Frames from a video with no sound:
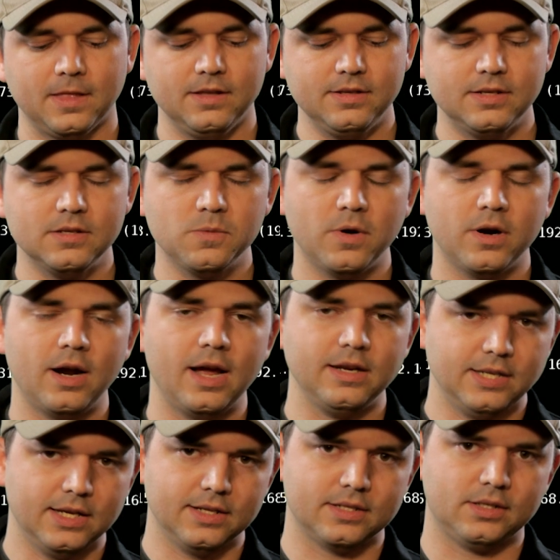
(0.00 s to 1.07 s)
This is where I
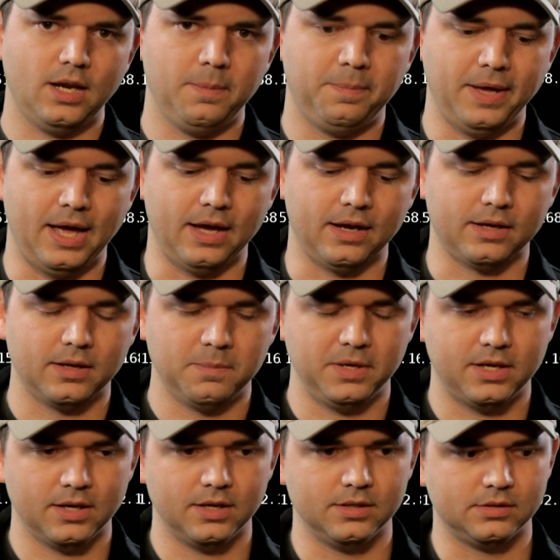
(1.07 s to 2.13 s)
take a step back
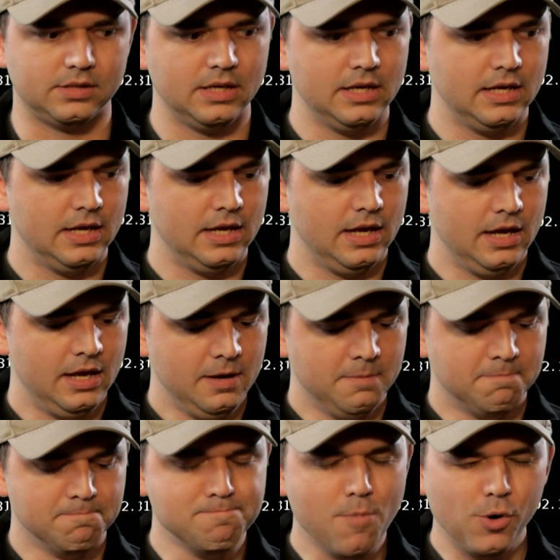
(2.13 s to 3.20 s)
because
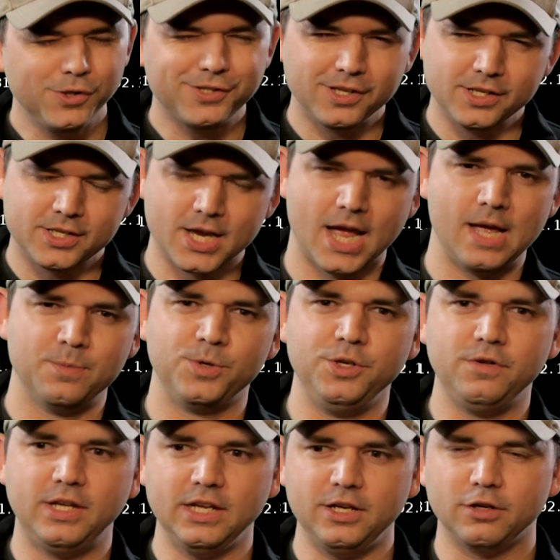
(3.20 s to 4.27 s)
most of the time when
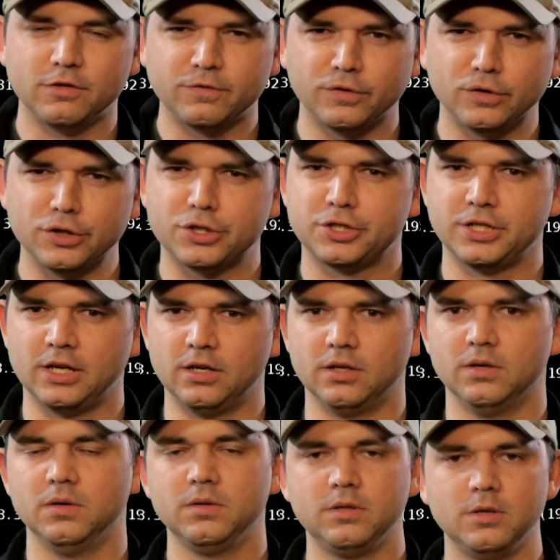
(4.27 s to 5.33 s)
you get your first
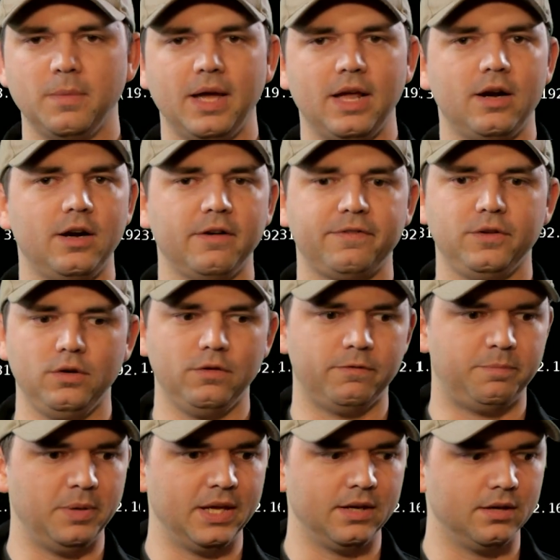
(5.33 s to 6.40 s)
shell, no matter if
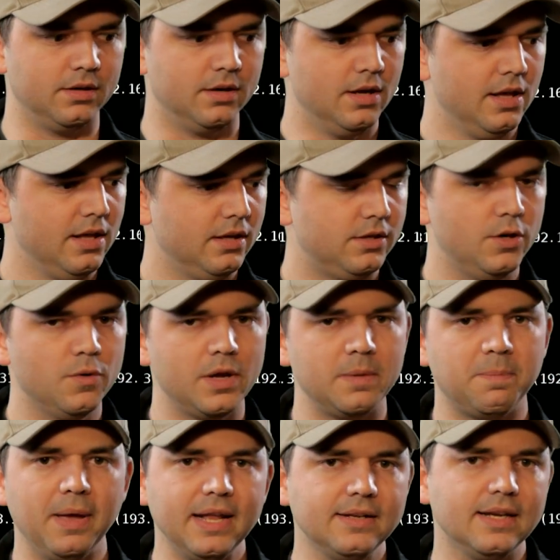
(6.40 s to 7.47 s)
you've been
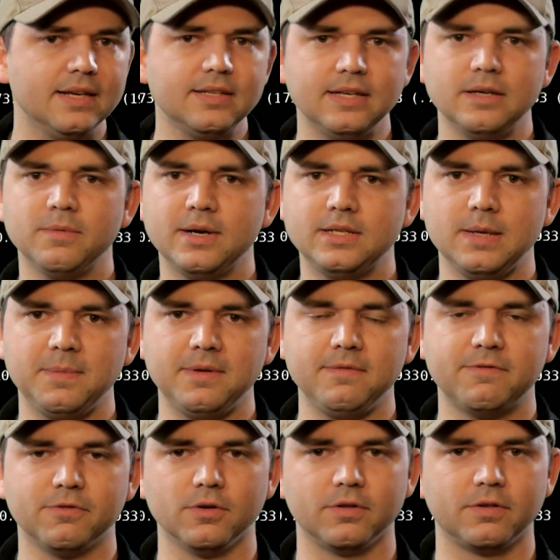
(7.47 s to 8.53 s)
doing pen testing and red
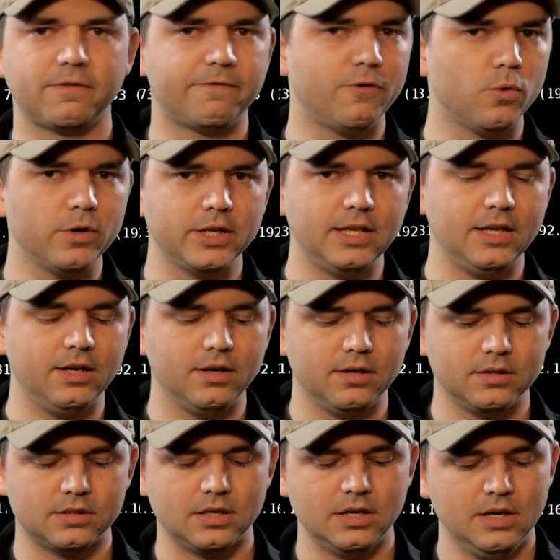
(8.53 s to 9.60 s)
teaming for 40
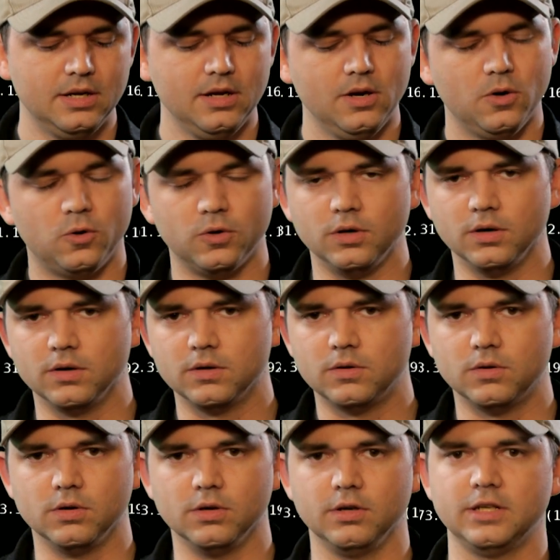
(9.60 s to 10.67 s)
years
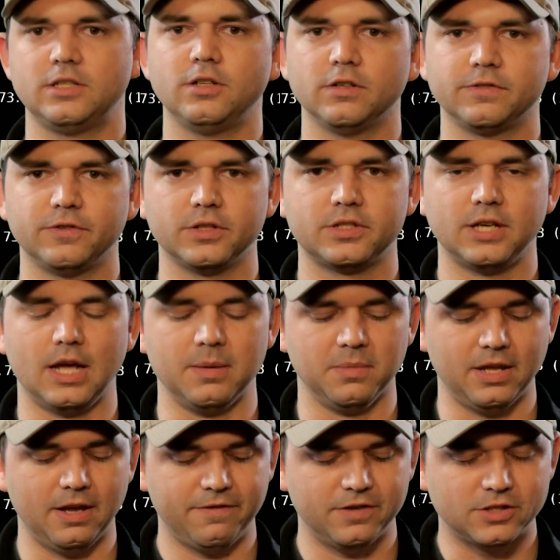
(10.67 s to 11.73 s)
or it's your first
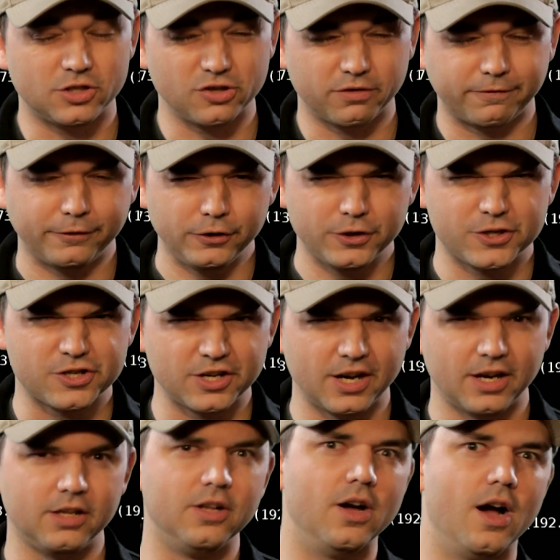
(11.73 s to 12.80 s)
time. If it's your first
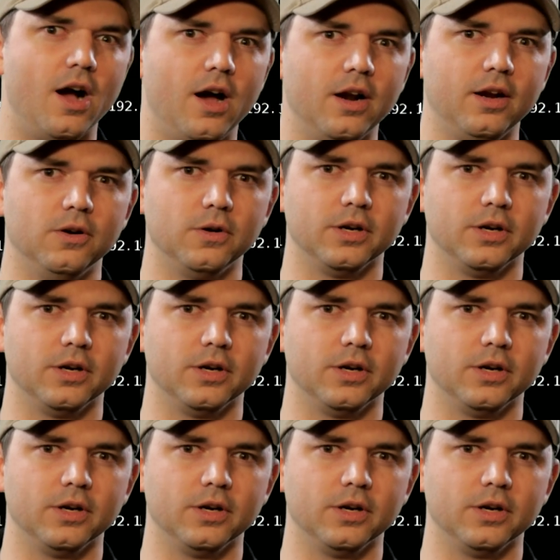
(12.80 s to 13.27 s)
shell on an